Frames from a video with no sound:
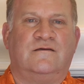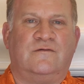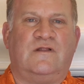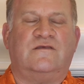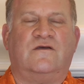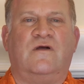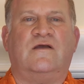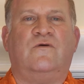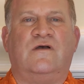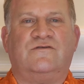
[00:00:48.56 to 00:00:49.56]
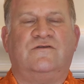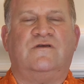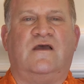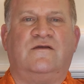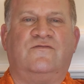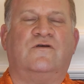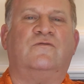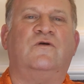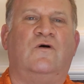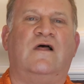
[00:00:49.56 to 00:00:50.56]
Well, that's a great question, Jay. And of course,
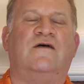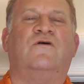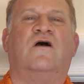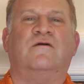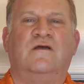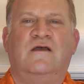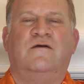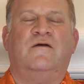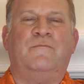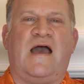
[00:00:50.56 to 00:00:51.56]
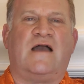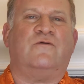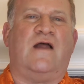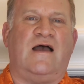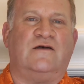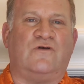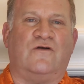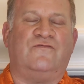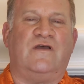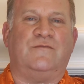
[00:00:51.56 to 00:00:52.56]
we all have our background, our
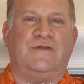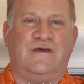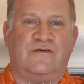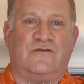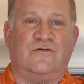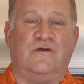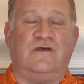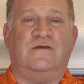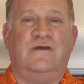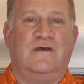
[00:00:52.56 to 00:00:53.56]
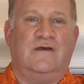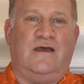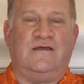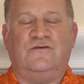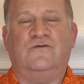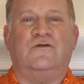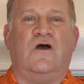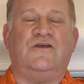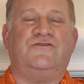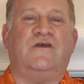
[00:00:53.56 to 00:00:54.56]
family history, and you and
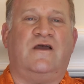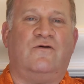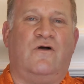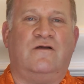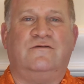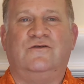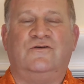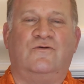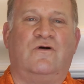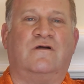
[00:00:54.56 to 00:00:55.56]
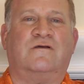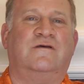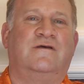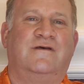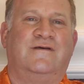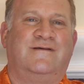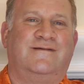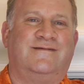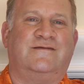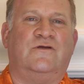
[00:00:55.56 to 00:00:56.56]
I share our New York,
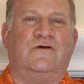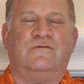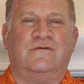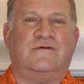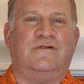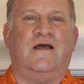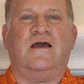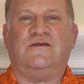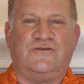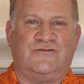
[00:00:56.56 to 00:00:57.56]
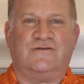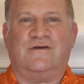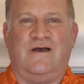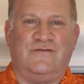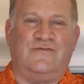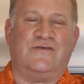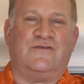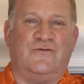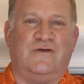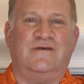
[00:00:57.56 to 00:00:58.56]
you know, clannish kind of
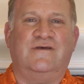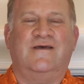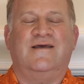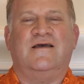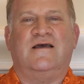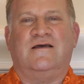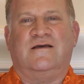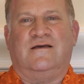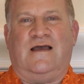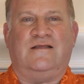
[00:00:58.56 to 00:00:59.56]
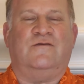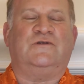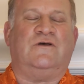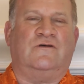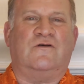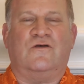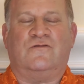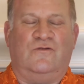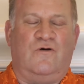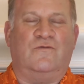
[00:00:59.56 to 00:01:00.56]
history. And it goes
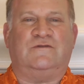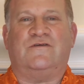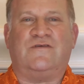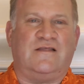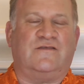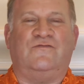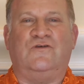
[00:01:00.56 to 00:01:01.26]
along with the sense of